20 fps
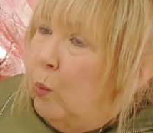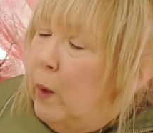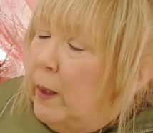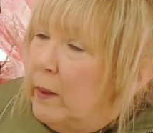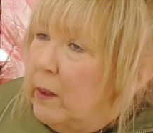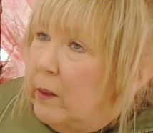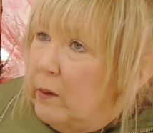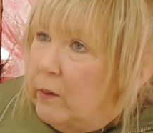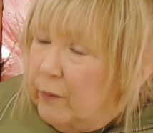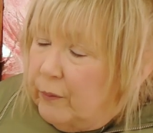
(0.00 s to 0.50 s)
when
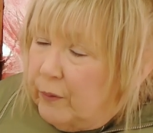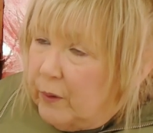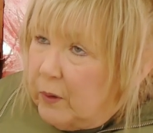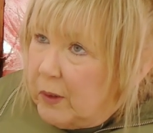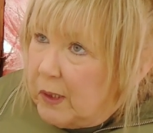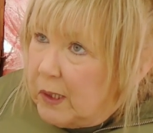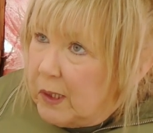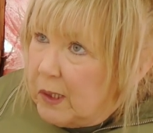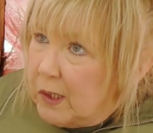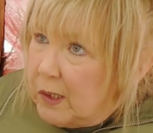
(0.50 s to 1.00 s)
did you
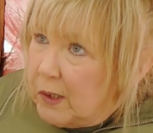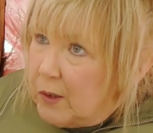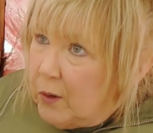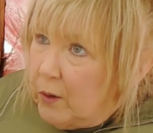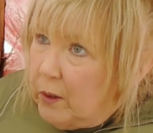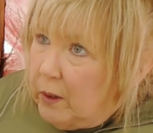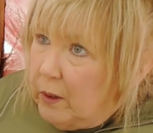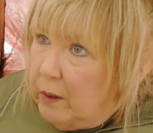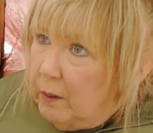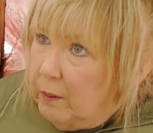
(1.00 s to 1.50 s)
first
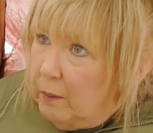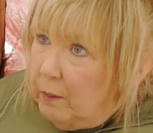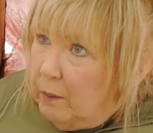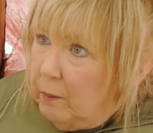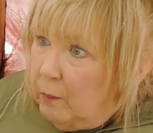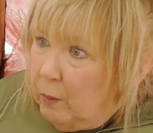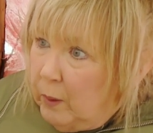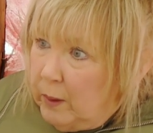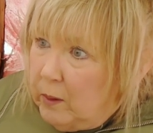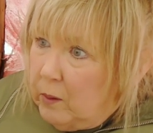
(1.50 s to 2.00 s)
start?
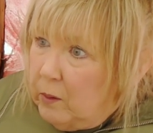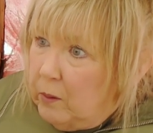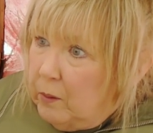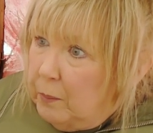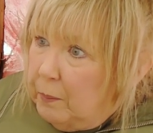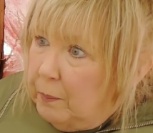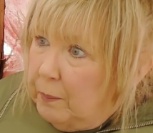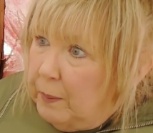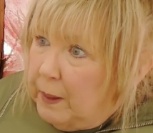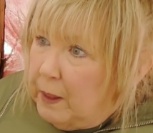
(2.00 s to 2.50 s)
When did you
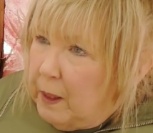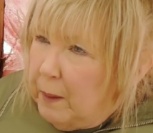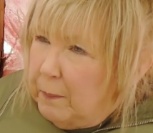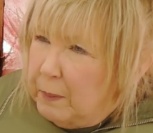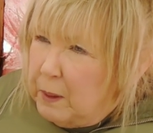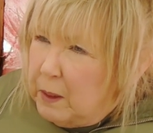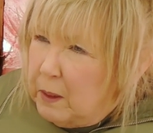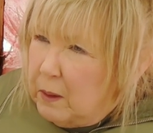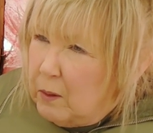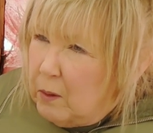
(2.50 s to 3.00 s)
pick up
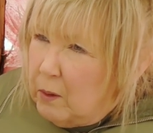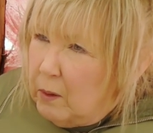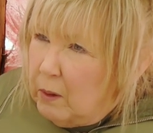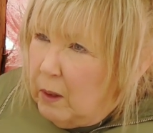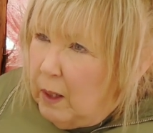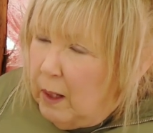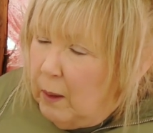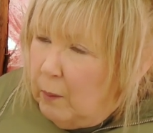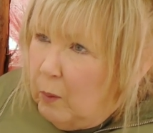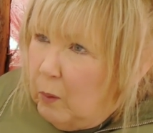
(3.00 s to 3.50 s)
the guitar?
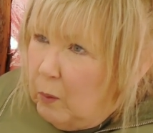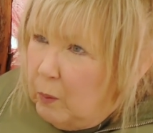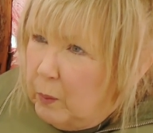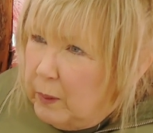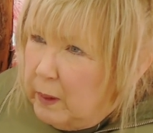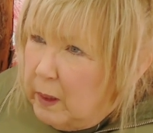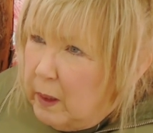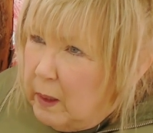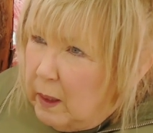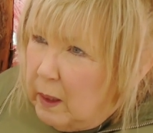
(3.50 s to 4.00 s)
How old
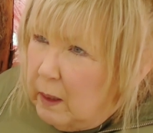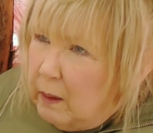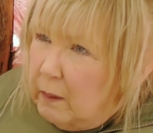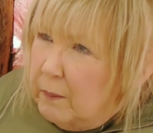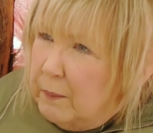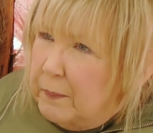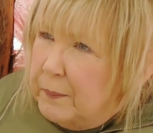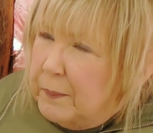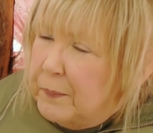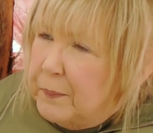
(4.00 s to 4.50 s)
were you
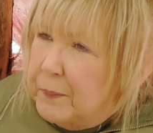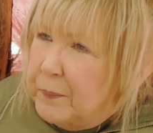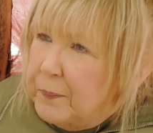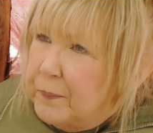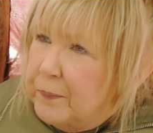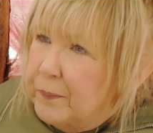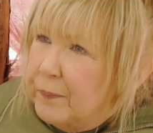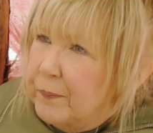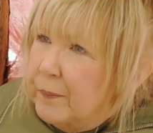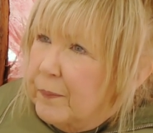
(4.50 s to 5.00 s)

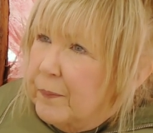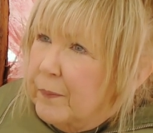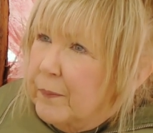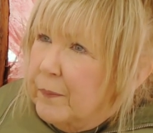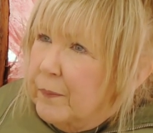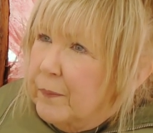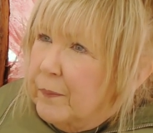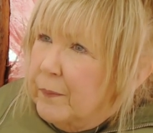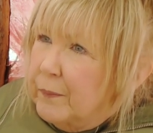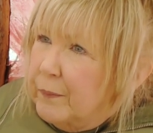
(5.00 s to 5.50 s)

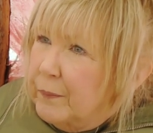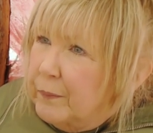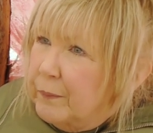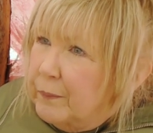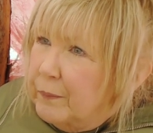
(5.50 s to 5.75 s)
then?